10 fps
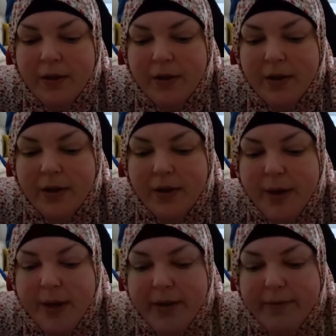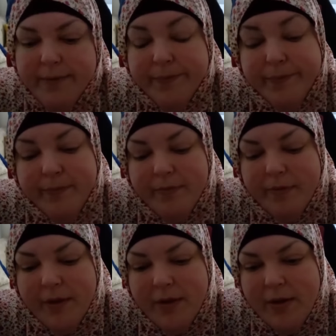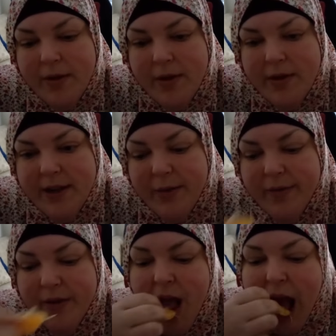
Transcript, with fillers: She's conning you. I'll stay hopeful.